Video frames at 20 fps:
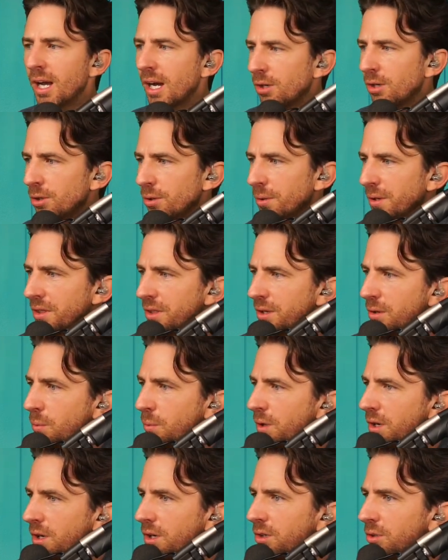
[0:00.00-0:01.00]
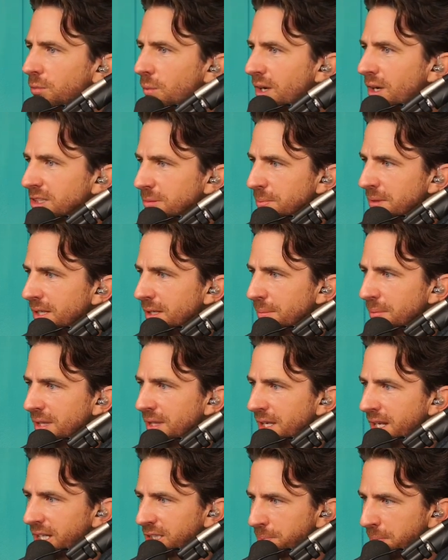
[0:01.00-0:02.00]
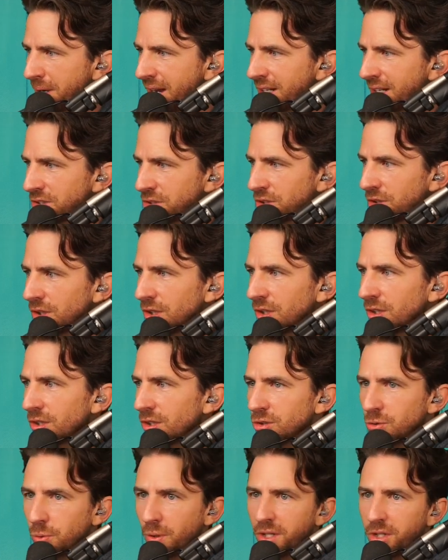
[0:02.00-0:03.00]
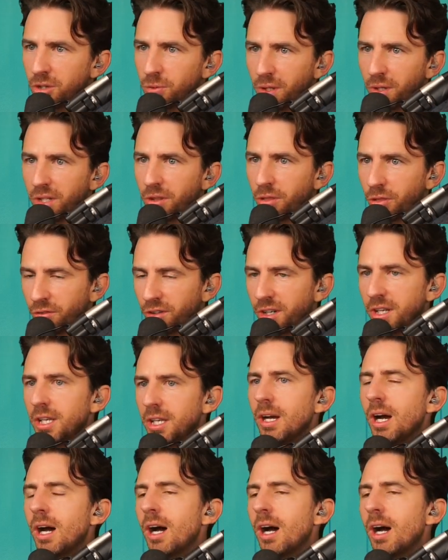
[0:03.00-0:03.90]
Who in the world wants me to be the next Bachelor 2023?